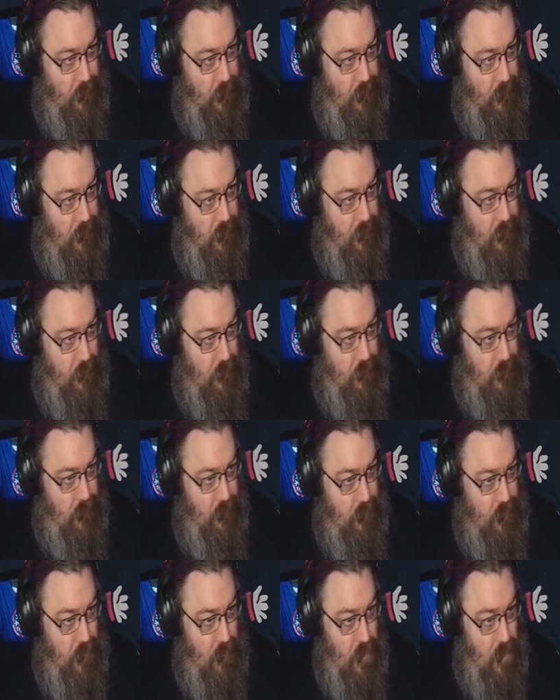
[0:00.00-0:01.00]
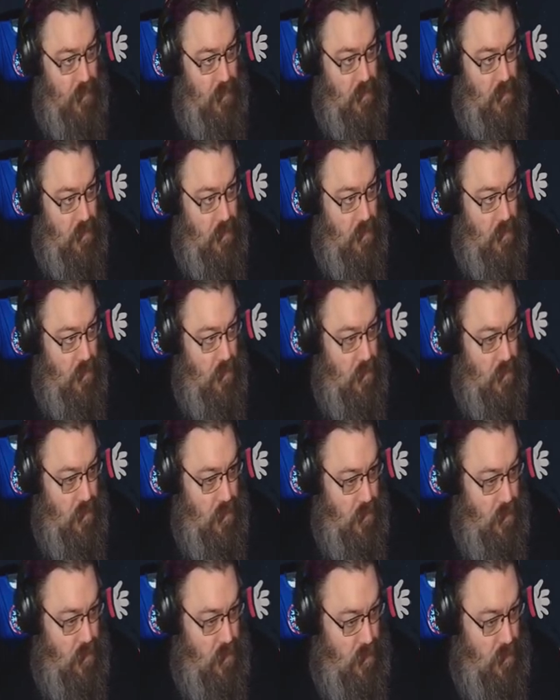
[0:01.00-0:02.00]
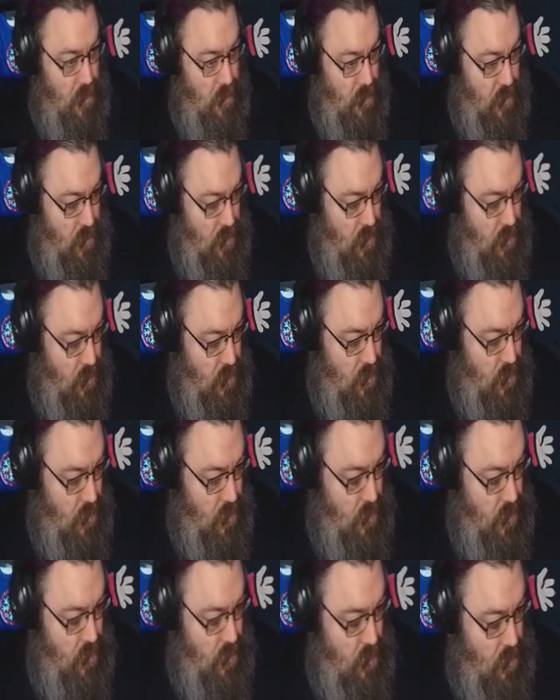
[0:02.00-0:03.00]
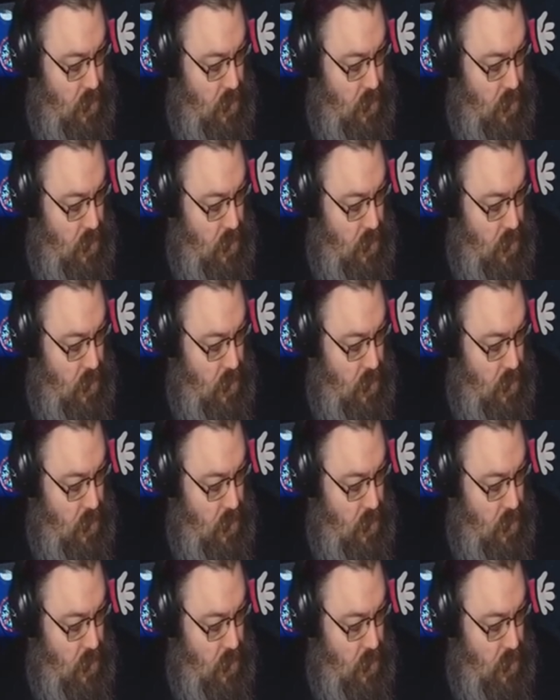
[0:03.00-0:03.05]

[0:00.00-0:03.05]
Nobody speaks.